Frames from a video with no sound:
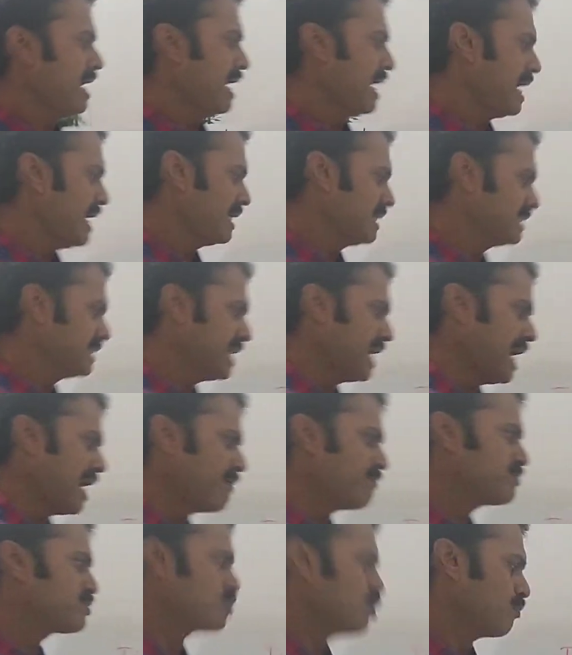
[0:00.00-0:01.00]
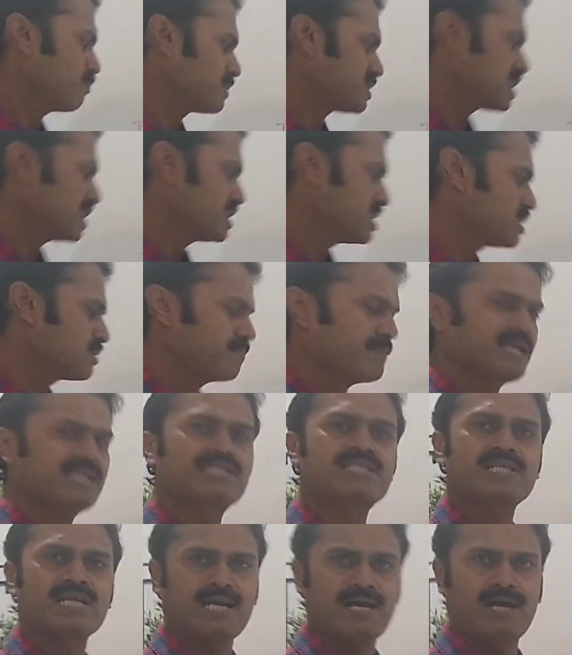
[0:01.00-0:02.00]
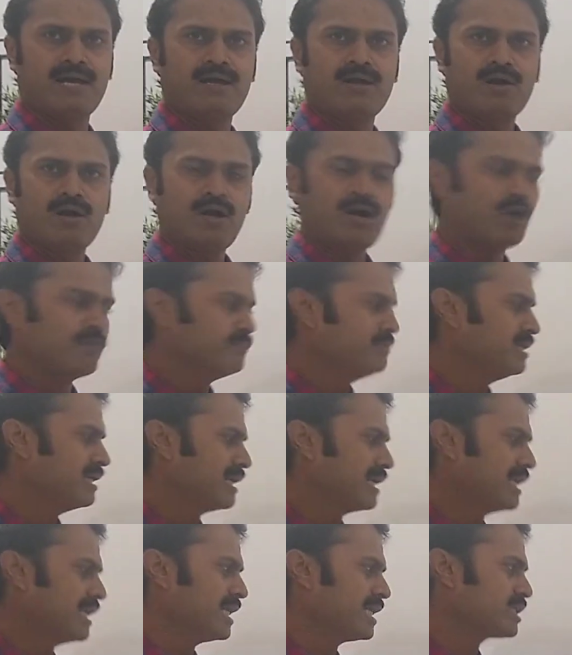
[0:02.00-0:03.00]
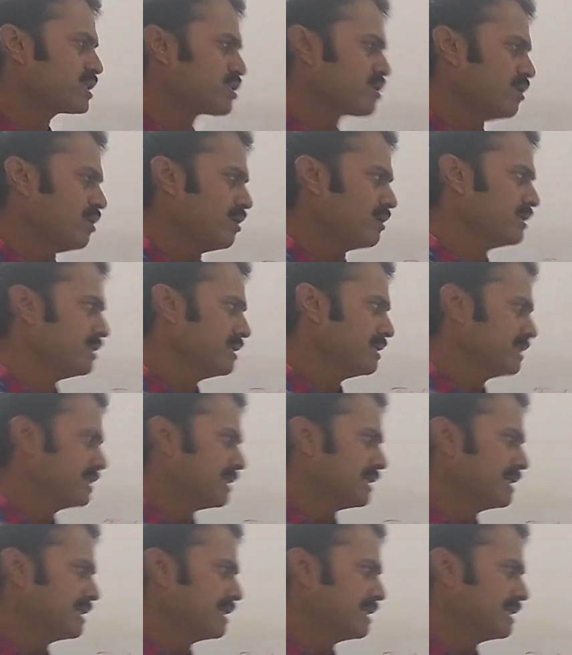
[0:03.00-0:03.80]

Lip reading: and the absorption spectra of the electron